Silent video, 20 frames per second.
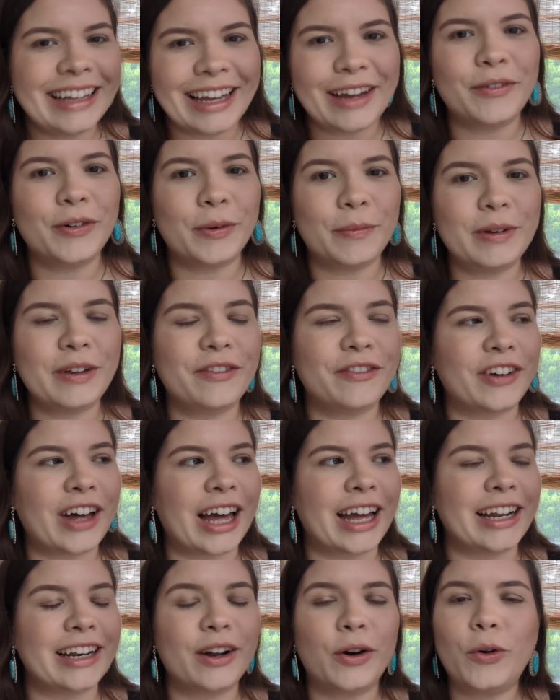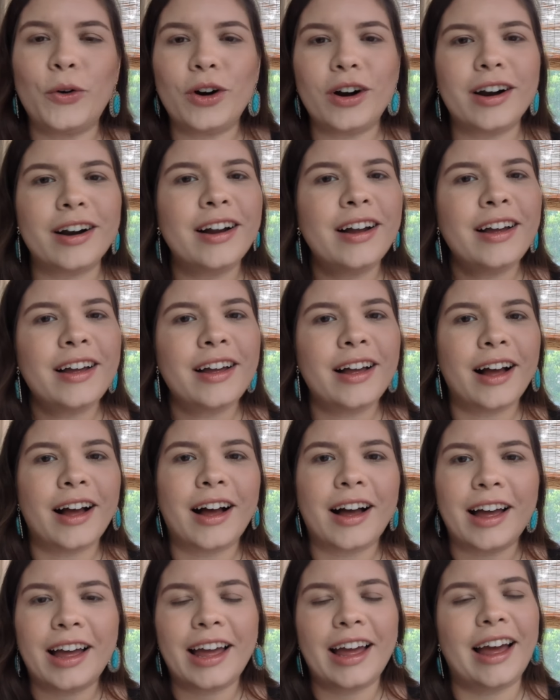It will be fine. Or
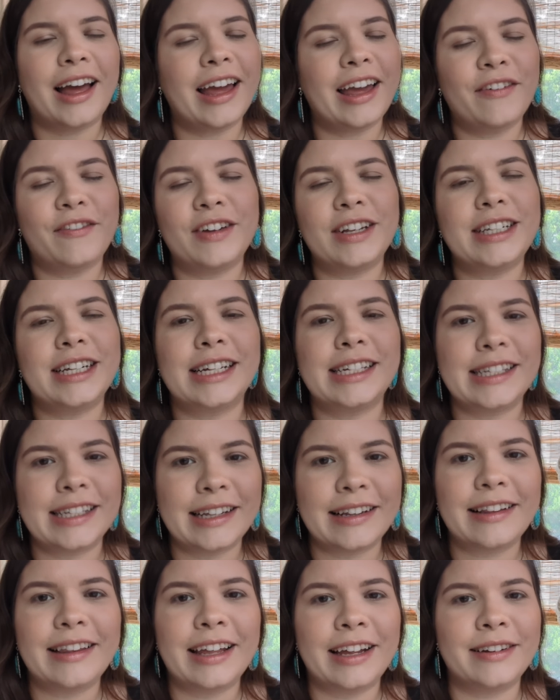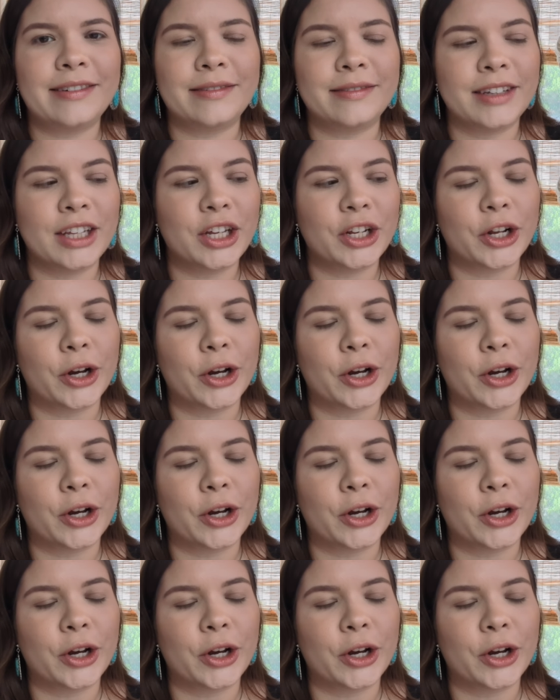if it doesn't, then,